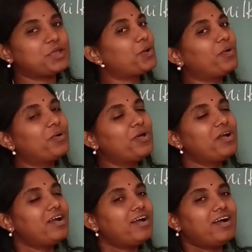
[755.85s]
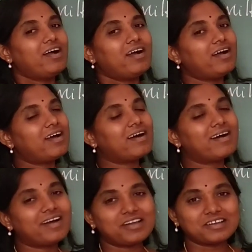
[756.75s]

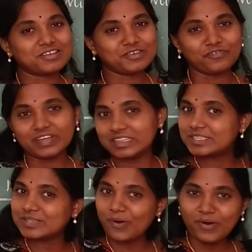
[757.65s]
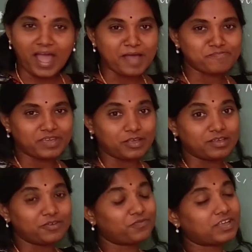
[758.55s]
you feel so happy,
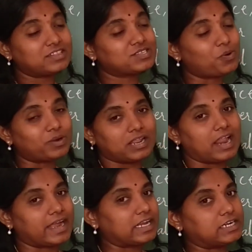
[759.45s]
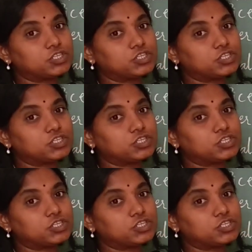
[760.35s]
you feel so delighted.